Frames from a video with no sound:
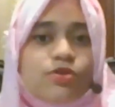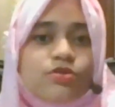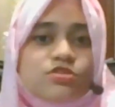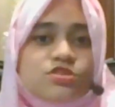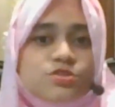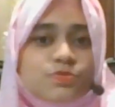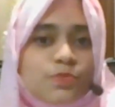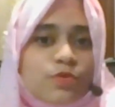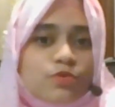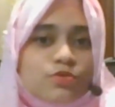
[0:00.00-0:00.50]
or
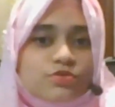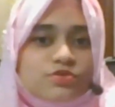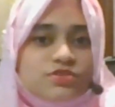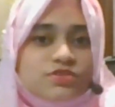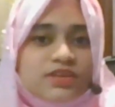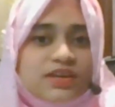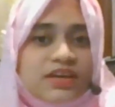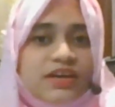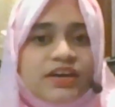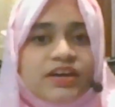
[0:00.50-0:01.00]
sports?
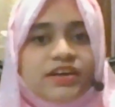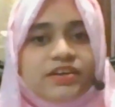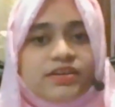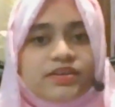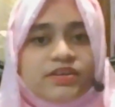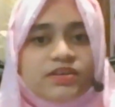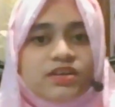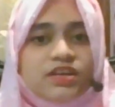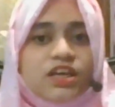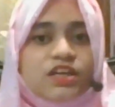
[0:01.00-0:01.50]

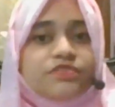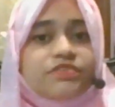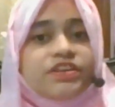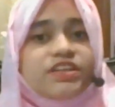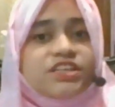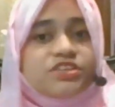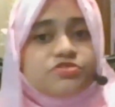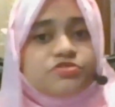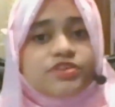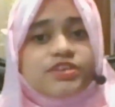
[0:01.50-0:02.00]
Here, you will
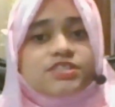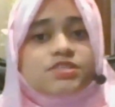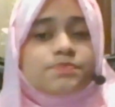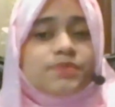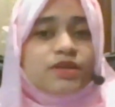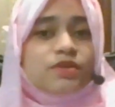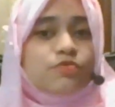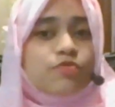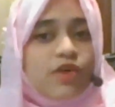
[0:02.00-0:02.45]
need to explain